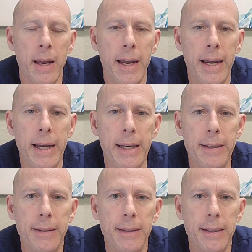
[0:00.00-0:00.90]

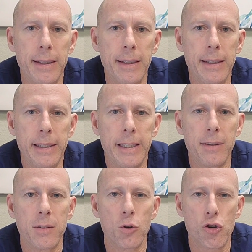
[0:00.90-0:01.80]
And
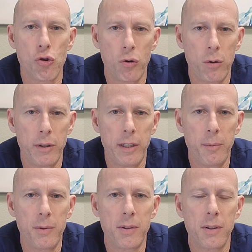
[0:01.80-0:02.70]
again, so short
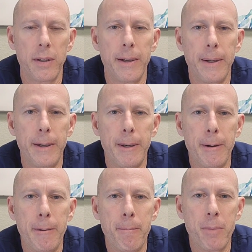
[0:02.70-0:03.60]
ribs
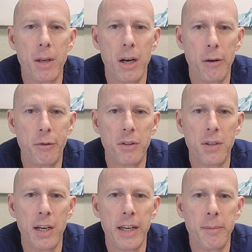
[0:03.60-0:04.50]
um,
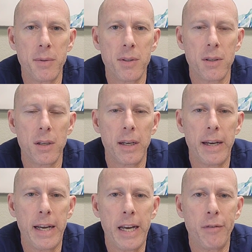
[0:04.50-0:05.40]
oftentimes
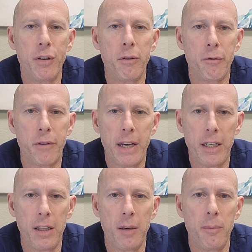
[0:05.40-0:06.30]
have enough fat
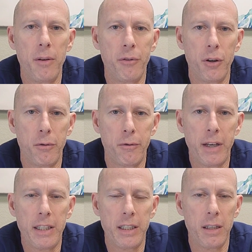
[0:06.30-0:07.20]
in them if they're
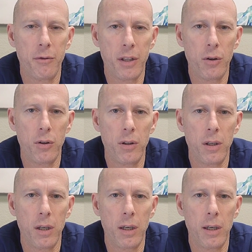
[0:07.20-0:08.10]
fatty, if they don't,
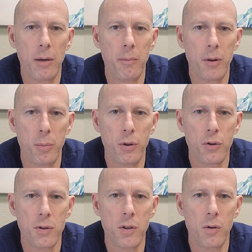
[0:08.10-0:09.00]
um, the
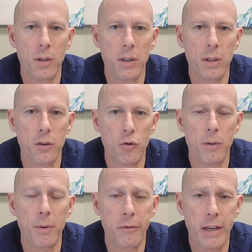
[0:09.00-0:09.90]
butchers don't
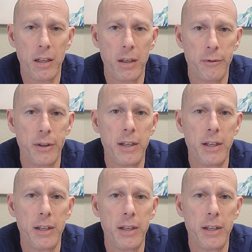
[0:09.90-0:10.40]
trim the fat off.